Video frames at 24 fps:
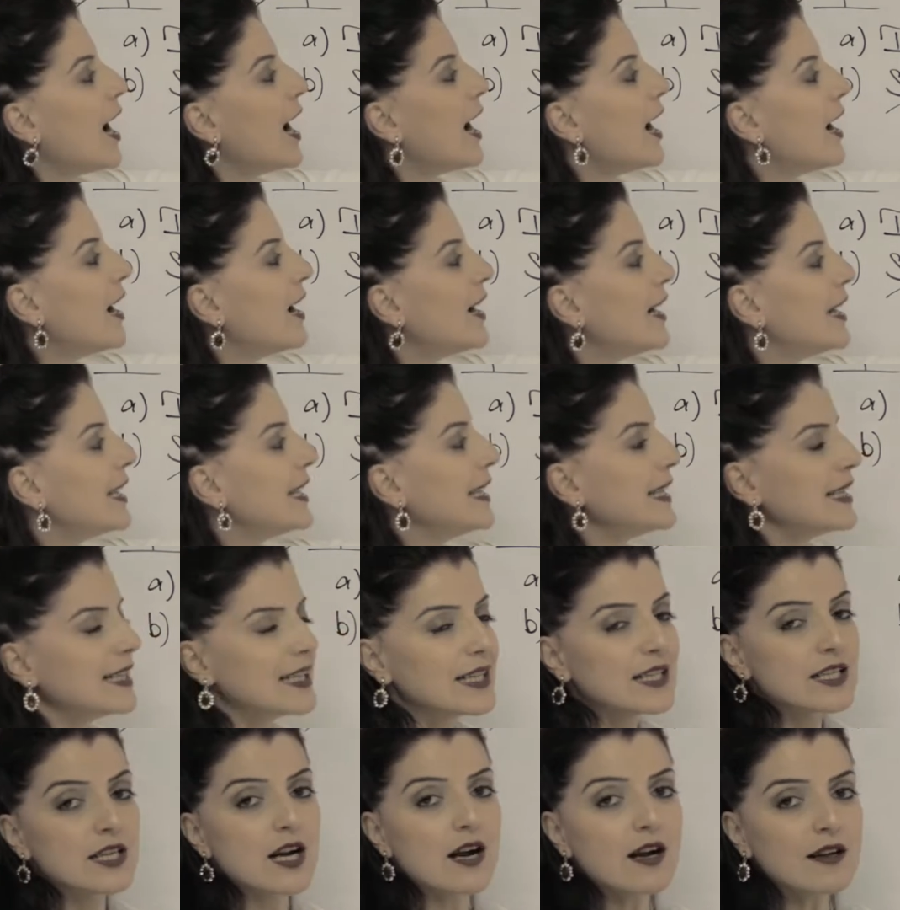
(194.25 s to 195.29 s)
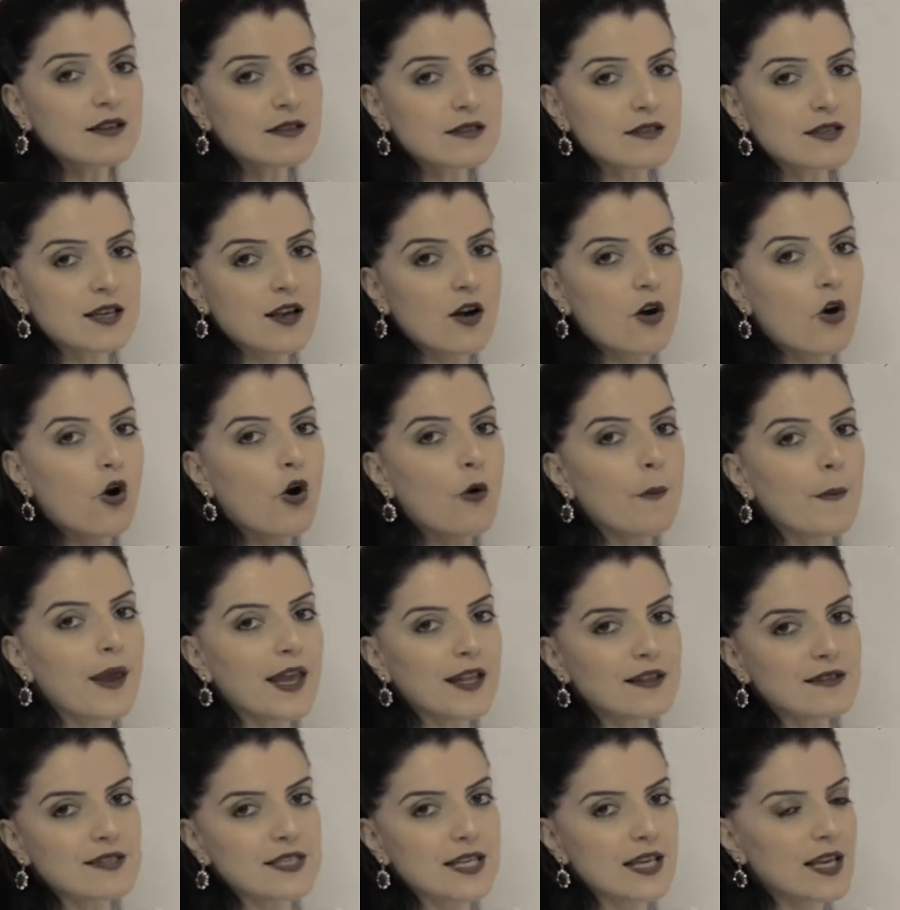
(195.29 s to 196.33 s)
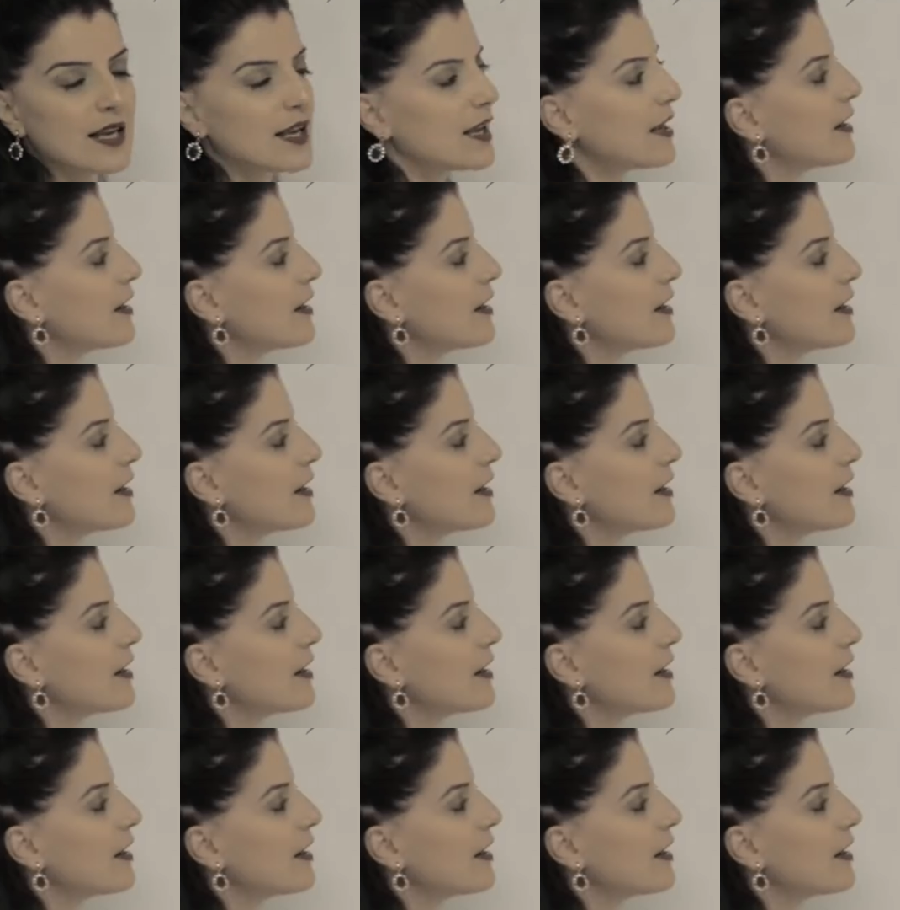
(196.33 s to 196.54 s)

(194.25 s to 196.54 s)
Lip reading: I can't omit